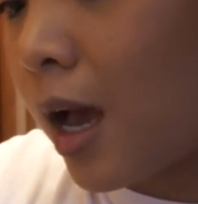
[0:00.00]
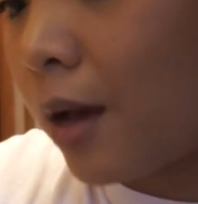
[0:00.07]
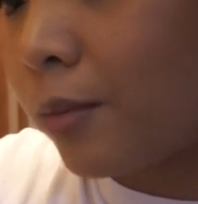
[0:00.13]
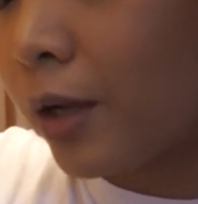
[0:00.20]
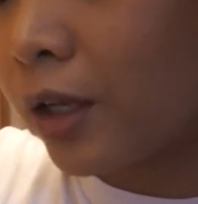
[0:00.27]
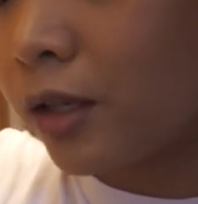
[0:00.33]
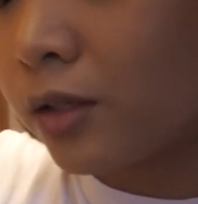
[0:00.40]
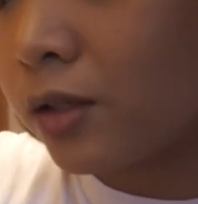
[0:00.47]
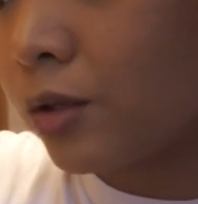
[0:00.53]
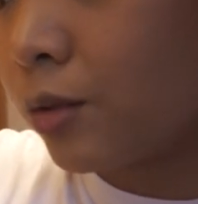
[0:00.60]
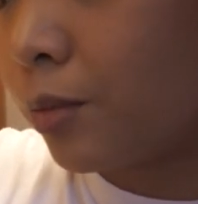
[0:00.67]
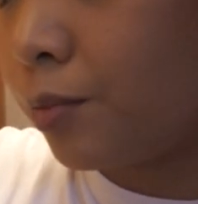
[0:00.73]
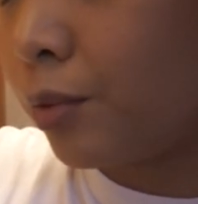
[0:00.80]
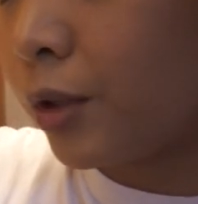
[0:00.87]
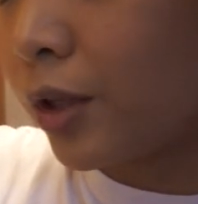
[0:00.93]
I just
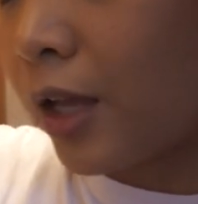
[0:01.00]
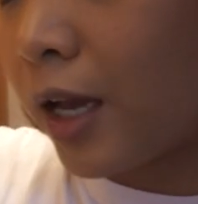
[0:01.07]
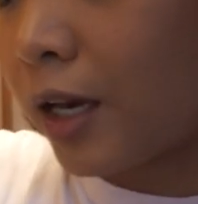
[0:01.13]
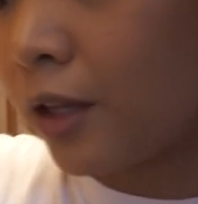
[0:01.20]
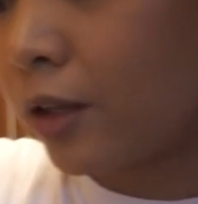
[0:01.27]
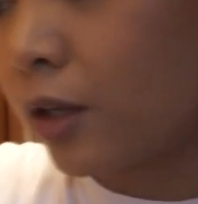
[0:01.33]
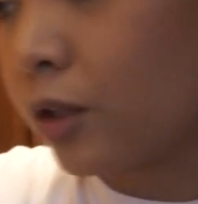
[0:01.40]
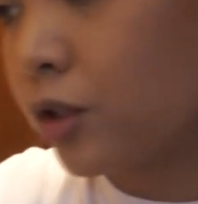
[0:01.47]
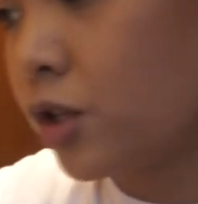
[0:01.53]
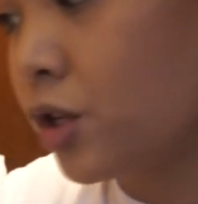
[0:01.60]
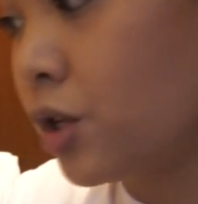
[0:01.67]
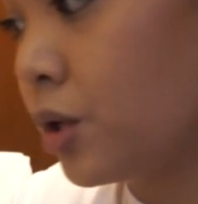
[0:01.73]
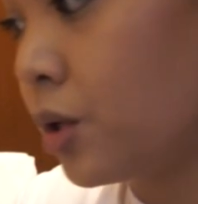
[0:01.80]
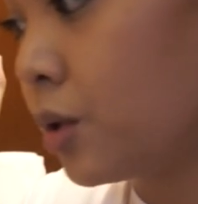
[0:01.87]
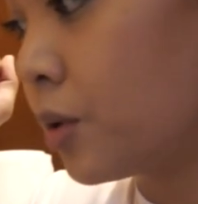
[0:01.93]
put that in there
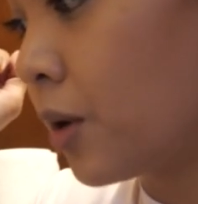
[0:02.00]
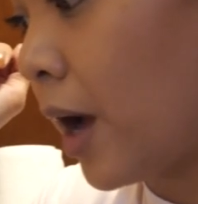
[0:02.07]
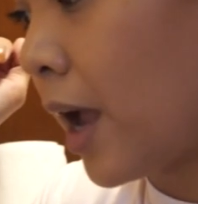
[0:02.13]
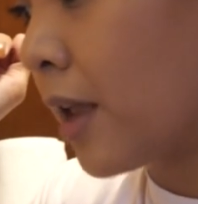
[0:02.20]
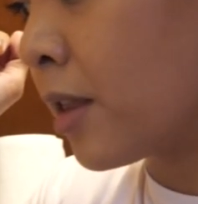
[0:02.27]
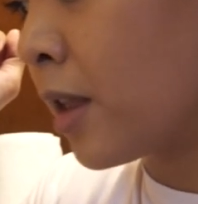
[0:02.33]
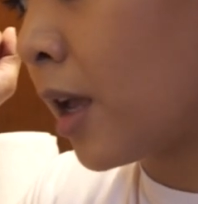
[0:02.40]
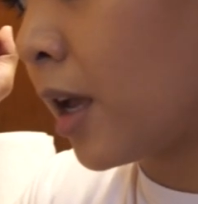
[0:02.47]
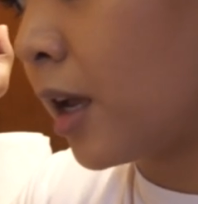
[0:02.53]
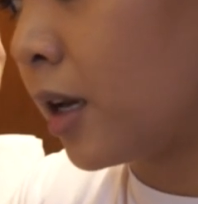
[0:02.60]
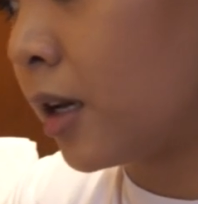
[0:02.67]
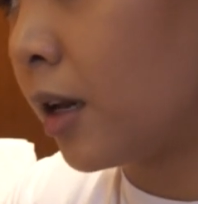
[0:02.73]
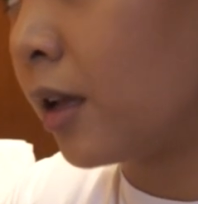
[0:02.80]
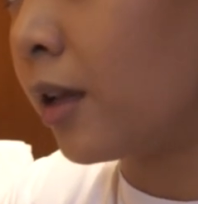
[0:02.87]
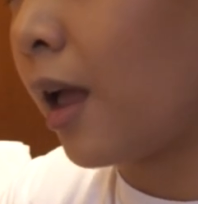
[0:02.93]
too, and
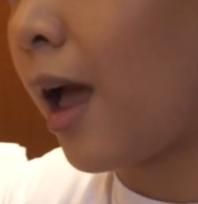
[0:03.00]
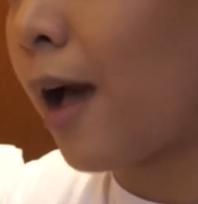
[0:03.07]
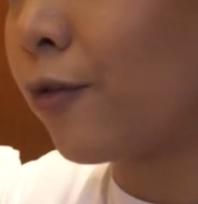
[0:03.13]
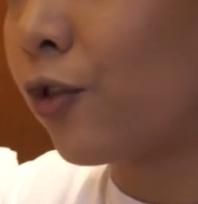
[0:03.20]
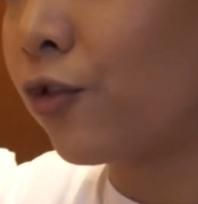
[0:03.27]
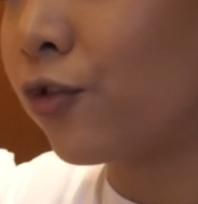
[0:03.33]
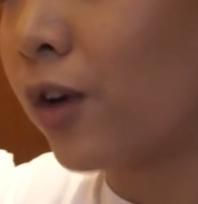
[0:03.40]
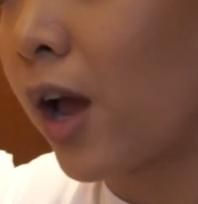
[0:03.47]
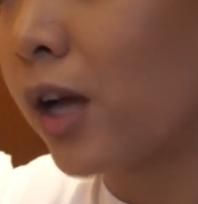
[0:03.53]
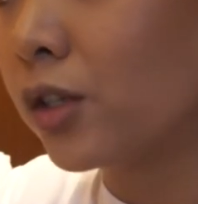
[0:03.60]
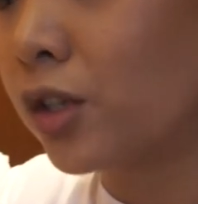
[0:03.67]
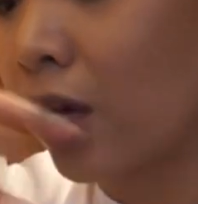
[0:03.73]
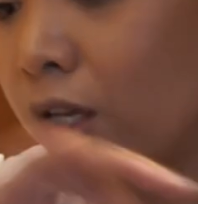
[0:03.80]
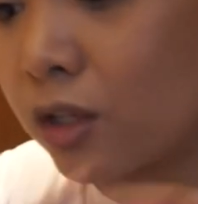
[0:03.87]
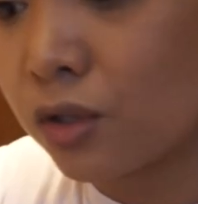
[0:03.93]
then
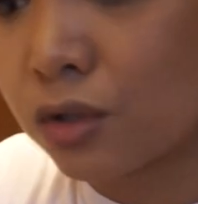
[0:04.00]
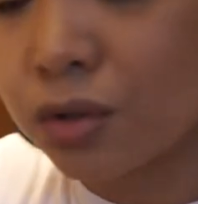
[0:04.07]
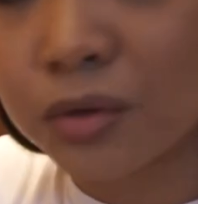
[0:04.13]
Afafresh, I just